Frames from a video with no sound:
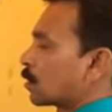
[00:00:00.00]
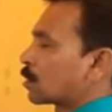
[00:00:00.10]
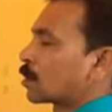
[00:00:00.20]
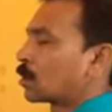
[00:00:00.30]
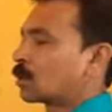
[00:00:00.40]

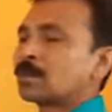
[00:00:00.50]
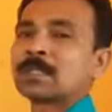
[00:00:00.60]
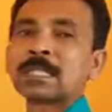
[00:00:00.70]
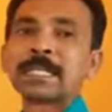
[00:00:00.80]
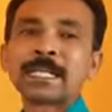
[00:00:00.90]

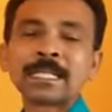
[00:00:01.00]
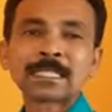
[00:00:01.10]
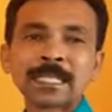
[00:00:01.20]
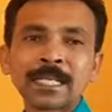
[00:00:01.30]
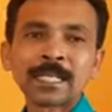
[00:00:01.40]
So D is
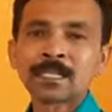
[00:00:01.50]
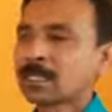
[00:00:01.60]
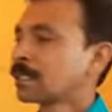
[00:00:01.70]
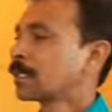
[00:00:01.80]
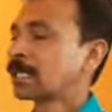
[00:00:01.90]

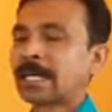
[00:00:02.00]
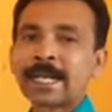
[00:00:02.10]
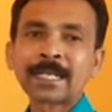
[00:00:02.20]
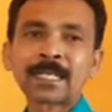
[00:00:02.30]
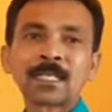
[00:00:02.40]
the
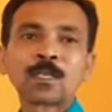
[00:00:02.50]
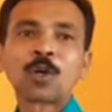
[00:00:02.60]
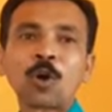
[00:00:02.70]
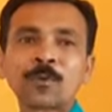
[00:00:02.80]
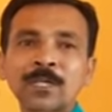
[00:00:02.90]

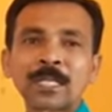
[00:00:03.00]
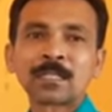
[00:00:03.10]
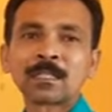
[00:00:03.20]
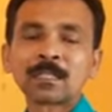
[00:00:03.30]
correct option.